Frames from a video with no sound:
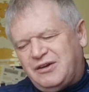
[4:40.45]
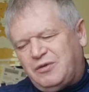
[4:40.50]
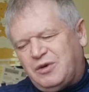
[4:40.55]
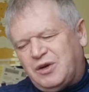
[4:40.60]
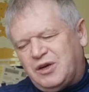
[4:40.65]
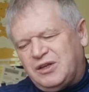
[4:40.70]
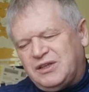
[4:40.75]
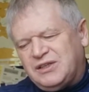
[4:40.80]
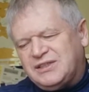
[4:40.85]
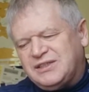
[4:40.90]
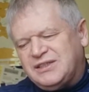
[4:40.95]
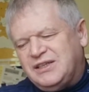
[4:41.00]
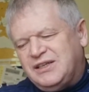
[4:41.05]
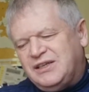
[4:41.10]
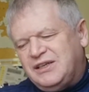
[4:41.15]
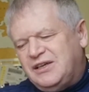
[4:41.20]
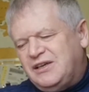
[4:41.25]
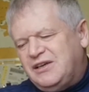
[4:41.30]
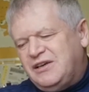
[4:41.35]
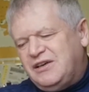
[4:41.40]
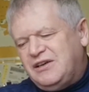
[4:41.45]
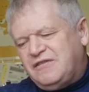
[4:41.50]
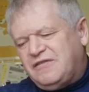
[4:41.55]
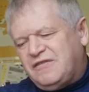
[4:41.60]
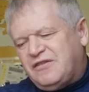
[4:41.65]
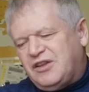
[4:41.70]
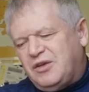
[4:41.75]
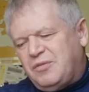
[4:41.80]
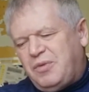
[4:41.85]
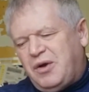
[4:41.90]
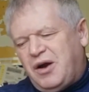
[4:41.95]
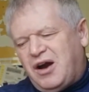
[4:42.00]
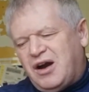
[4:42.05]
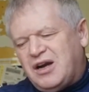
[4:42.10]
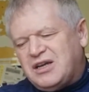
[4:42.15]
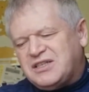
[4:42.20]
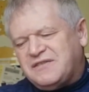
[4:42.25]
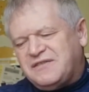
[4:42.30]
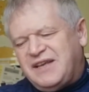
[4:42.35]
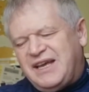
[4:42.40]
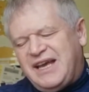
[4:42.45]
world, for the powers of